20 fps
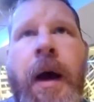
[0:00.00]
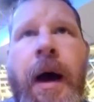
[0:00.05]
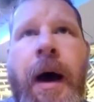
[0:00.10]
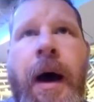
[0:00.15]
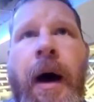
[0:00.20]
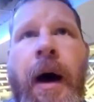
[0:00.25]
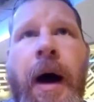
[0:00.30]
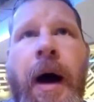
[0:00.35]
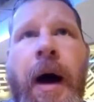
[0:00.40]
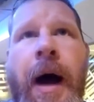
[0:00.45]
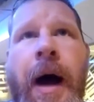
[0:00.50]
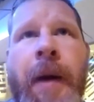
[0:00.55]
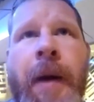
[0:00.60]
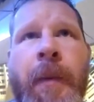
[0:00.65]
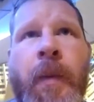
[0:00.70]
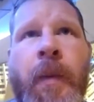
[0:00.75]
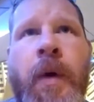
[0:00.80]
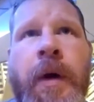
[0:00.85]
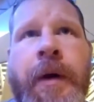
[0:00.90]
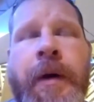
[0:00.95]
uh,
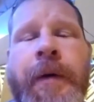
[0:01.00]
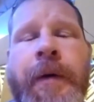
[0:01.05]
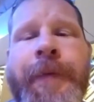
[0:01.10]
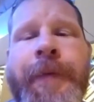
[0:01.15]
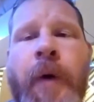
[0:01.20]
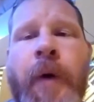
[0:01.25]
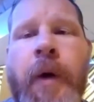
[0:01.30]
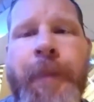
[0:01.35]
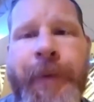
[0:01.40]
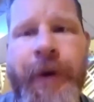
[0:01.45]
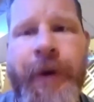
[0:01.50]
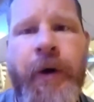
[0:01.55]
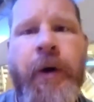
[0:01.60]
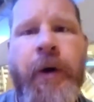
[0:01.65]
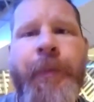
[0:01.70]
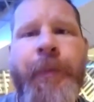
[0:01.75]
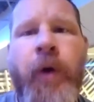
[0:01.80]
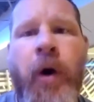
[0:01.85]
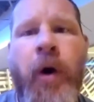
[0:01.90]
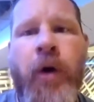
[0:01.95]
I'm working for
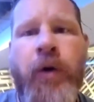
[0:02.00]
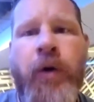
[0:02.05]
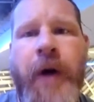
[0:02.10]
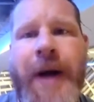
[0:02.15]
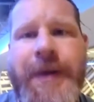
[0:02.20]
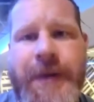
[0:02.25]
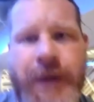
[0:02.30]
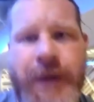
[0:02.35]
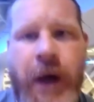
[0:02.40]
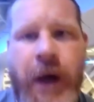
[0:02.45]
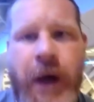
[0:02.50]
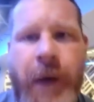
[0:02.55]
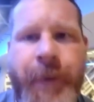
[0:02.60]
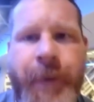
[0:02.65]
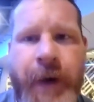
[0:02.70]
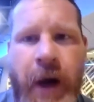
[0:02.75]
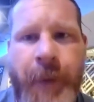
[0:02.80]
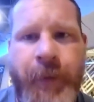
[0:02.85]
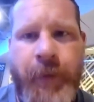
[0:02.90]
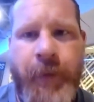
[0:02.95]
Pure Pro Wrestling up
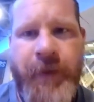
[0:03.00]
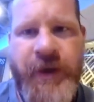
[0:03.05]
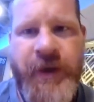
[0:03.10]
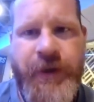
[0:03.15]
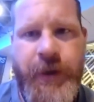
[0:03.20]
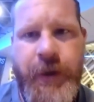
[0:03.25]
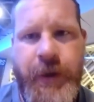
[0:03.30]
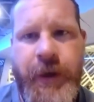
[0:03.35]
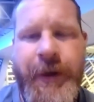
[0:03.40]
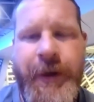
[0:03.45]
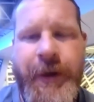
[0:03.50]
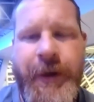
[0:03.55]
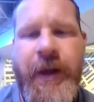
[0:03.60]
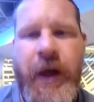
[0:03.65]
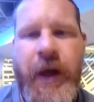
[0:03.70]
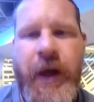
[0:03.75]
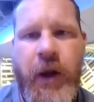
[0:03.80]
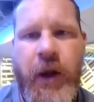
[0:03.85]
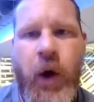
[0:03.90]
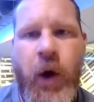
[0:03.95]
in Upper Michigan, uh,
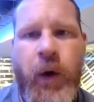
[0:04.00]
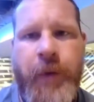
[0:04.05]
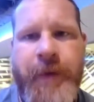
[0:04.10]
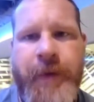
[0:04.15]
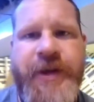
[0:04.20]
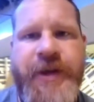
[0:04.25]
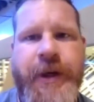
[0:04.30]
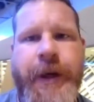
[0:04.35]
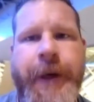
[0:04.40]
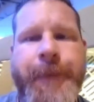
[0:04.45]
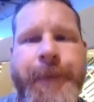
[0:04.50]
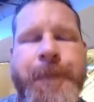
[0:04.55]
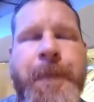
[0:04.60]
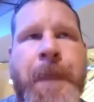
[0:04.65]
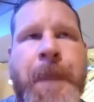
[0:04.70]
no, Lower Michigan,